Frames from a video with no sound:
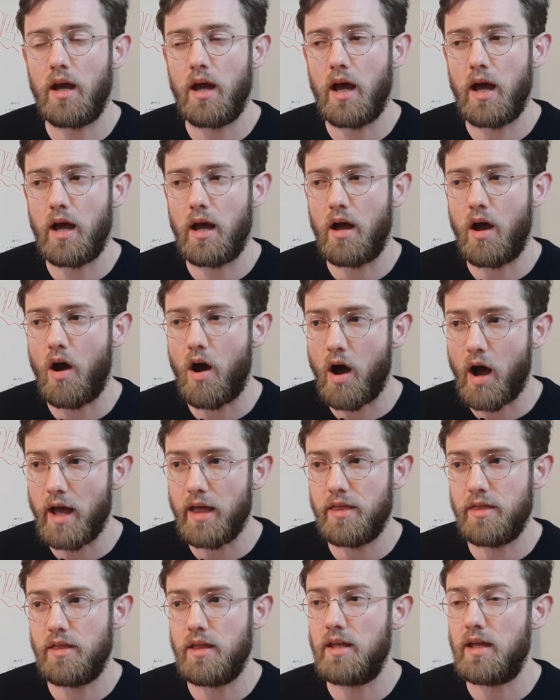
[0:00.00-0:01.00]
I
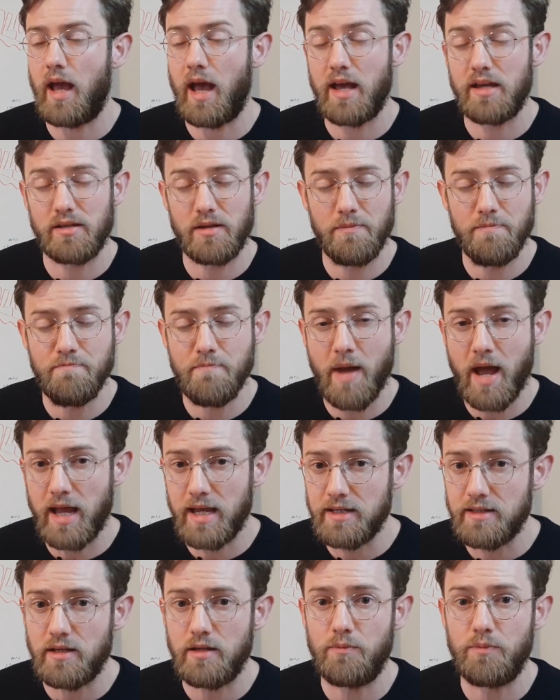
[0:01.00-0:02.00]
think has
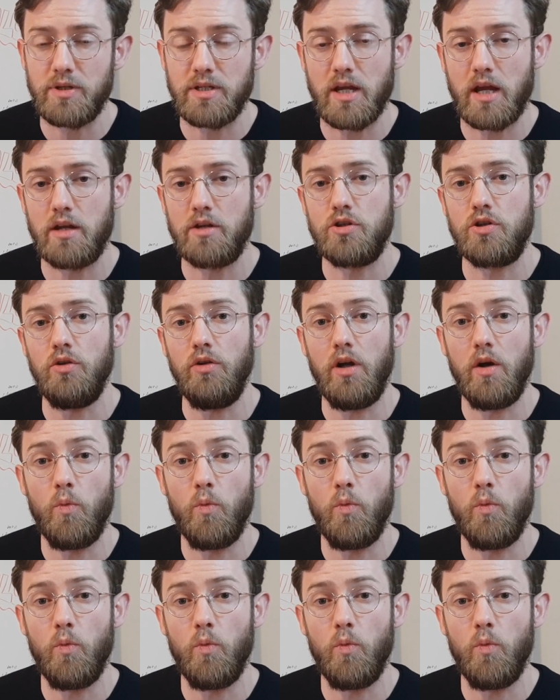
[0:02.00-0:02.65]
amazing potential.